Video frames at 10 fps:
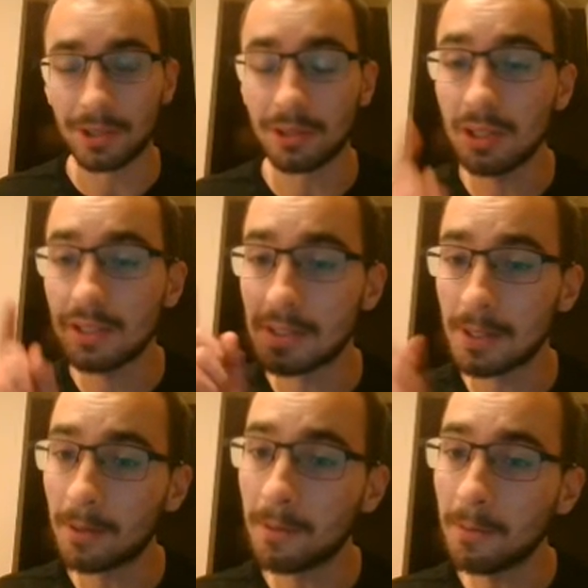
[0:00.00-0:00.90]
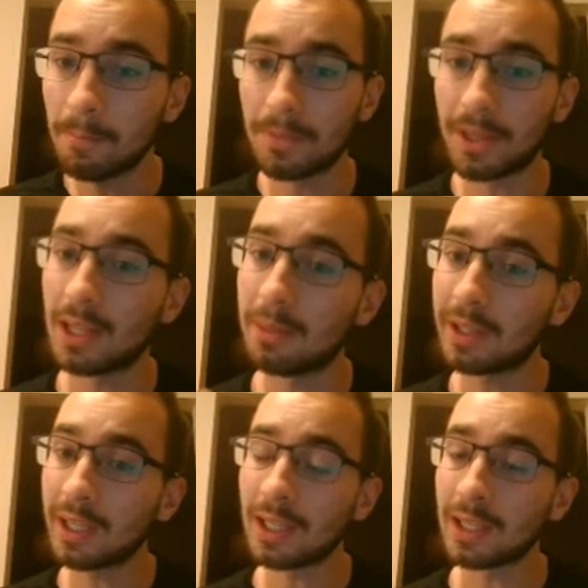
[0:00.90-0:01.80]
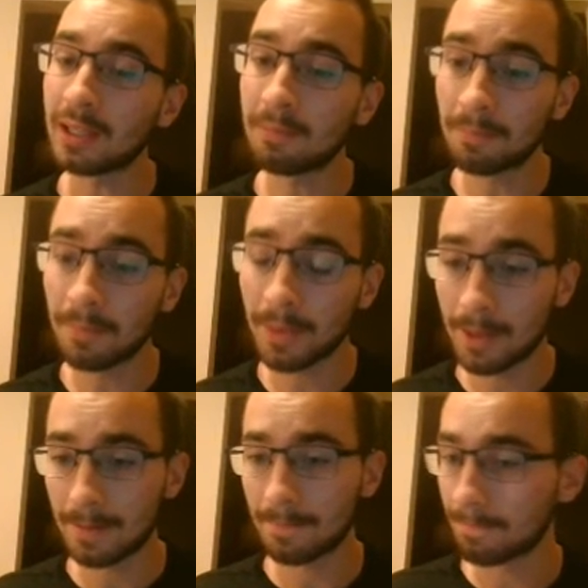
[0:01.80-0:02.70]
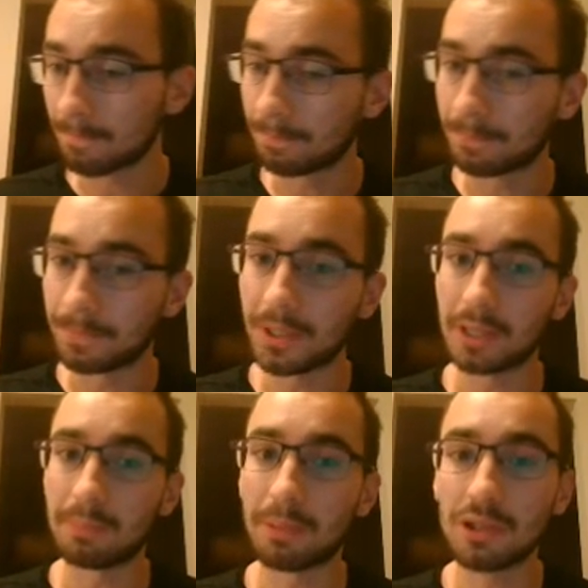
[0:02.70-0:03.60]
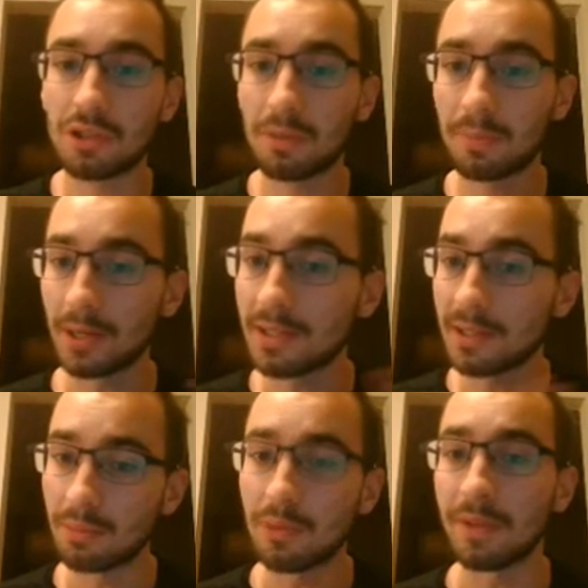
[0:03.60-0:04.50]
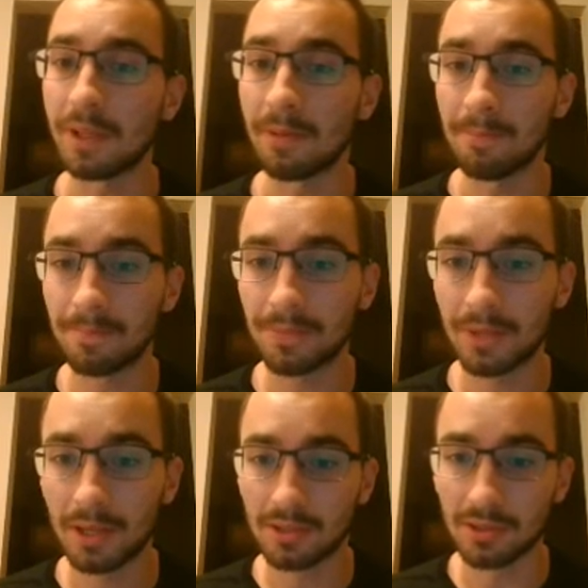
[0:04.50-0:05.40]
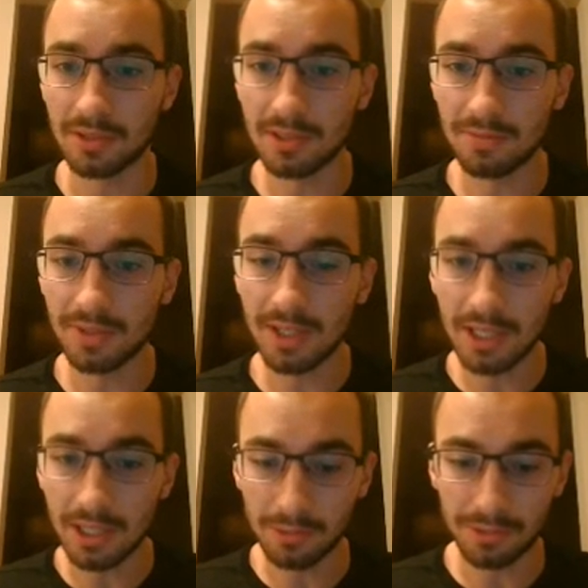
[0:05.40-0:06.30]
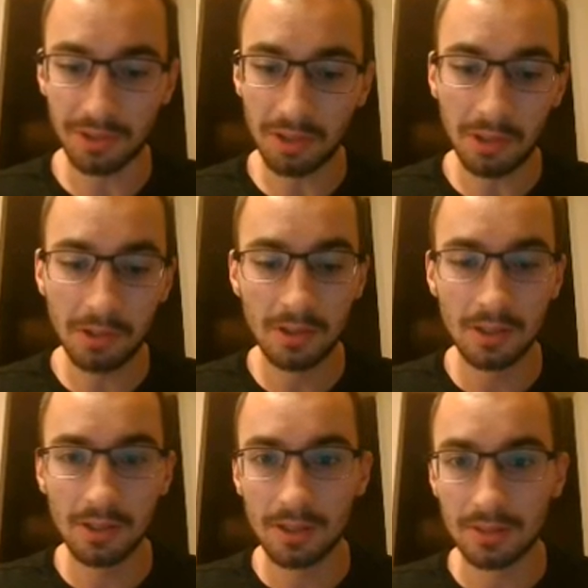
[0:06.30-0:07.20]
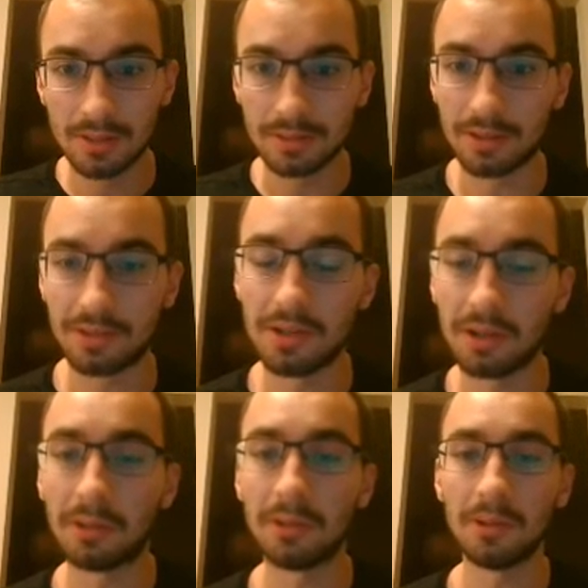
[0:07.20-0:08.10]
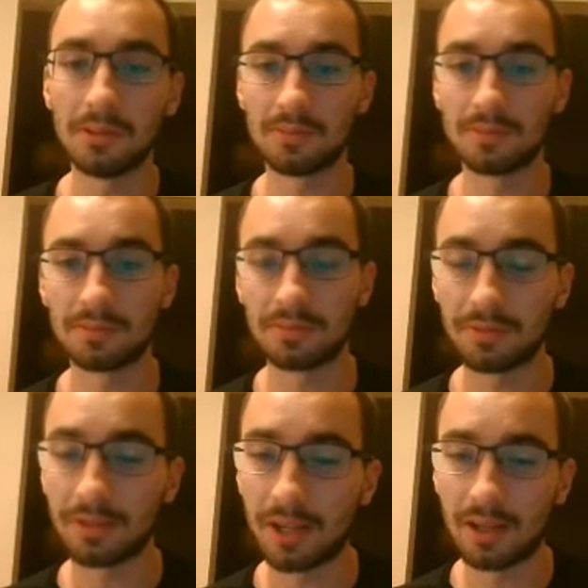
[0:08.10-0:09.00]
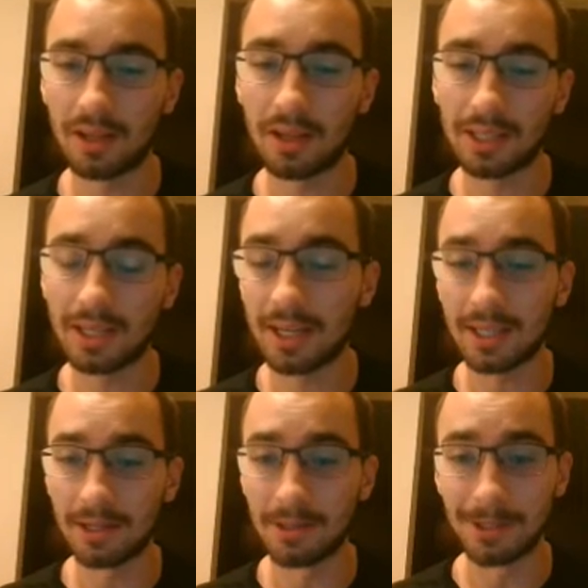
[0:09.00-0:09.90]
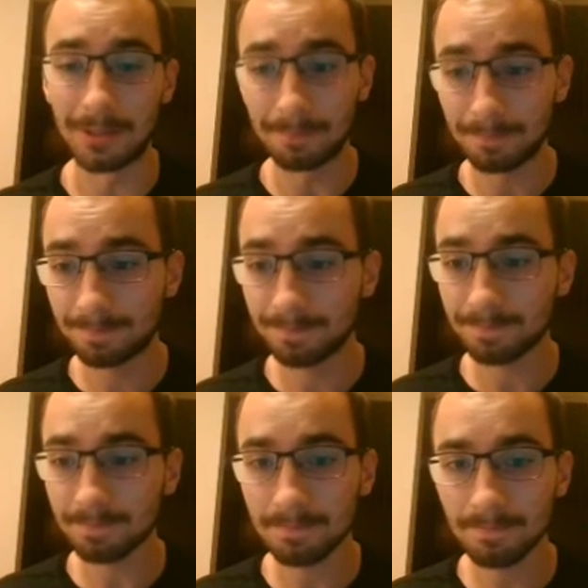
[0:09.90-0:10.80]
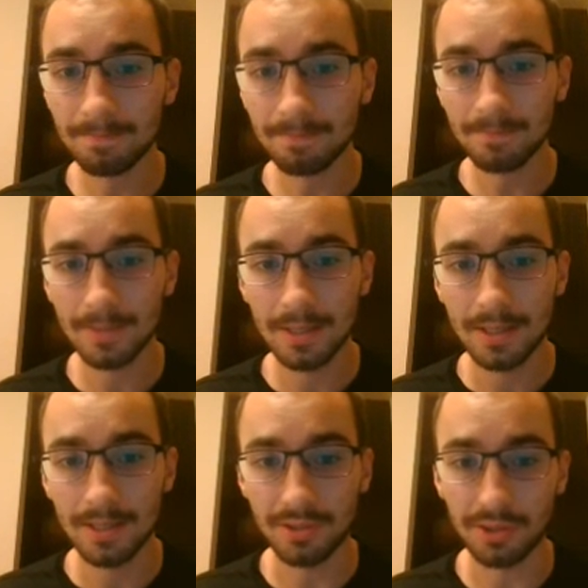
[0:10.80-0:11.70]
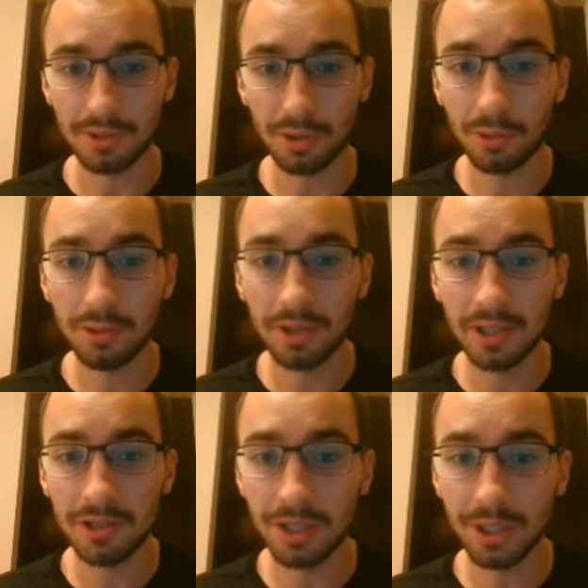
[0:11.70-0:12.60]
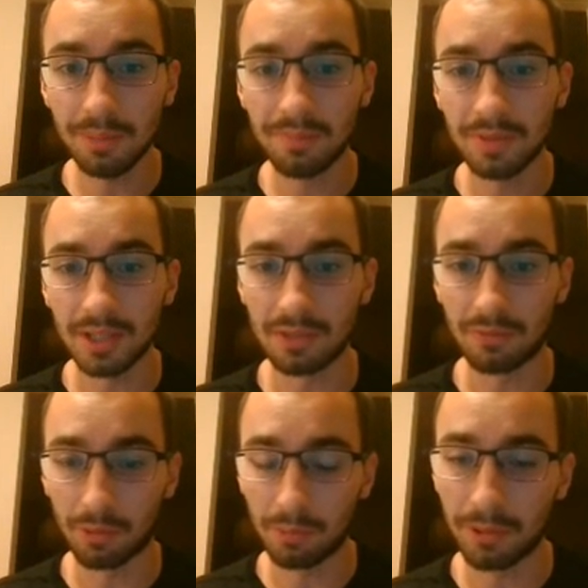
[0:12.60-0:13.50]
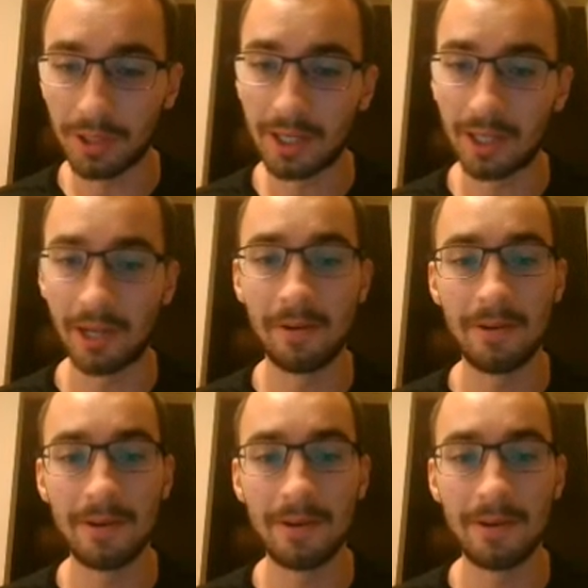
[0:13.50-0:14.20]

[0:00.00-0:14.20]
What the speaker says: You need to know that in the beginning, the bungee jumper isn't moving. So since V equals 0, there's no kinetic energy. So the total energy is 4.9.